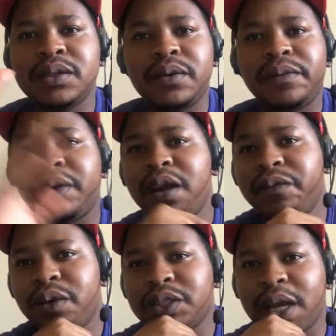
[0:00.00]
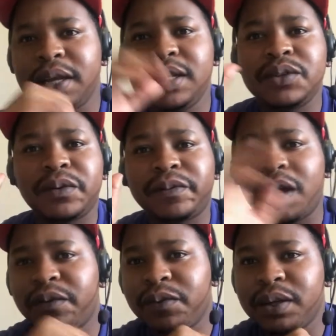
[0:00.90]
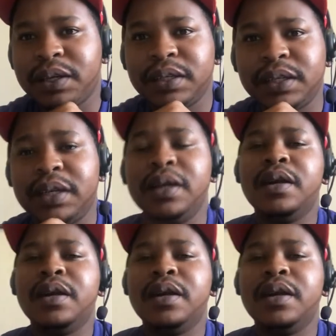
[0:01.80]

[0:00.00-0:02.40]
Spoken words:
or fight for a Chinese, or fight for an Indian.